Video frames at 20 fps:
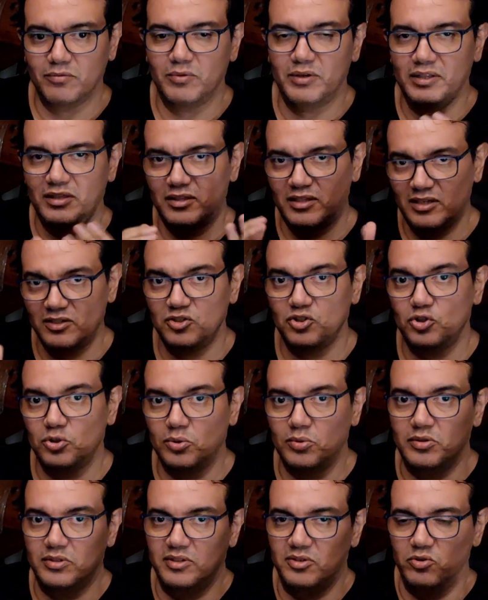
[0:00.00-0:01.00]
with this
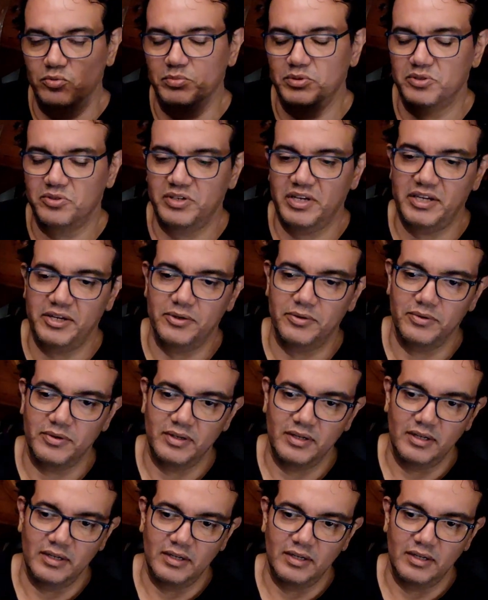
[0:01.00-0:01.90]
tool in Luminar Neo.